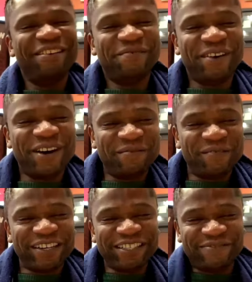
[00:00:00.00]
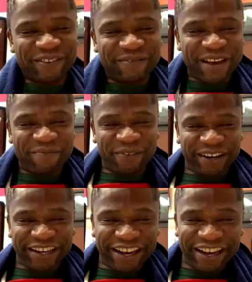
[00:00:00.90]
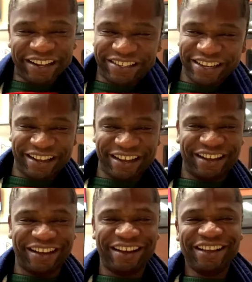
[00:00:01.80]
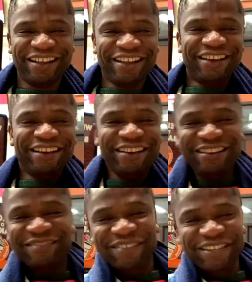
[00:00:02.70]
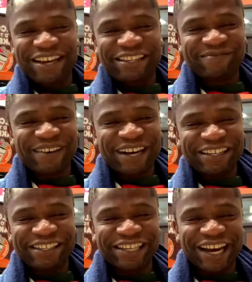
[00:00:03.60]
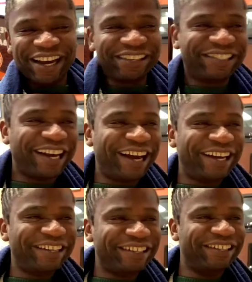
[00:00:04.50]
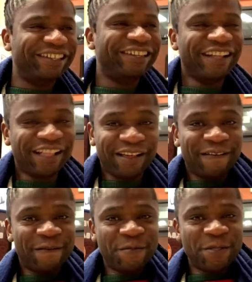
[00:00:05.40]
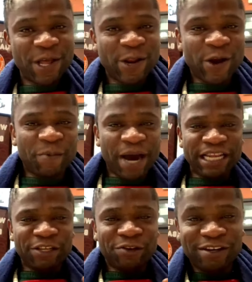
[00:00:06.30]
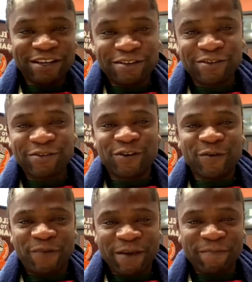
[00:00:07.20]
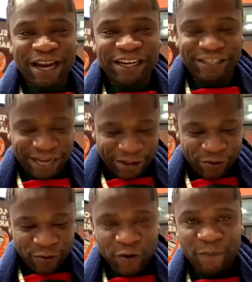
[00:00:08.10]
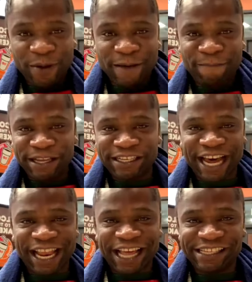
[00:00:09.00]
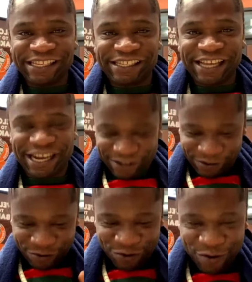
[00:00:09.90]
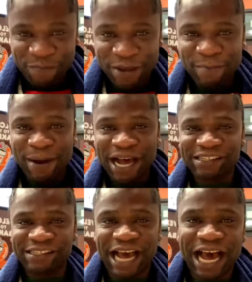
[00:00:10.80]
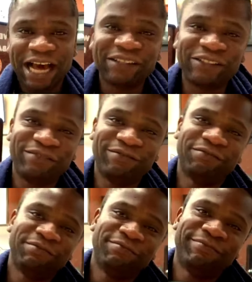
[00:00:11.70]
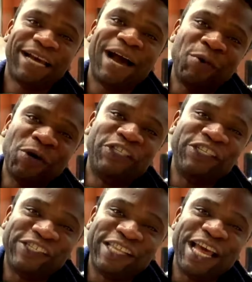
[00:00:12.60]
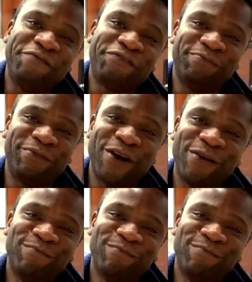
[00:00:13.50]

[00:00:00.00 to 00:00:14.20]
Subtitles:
More money for my pocket. Eliminate manager. Chai. Normally, you go pay manager, you go pay personal assistant, you go pay bouncer. How much is left, bro?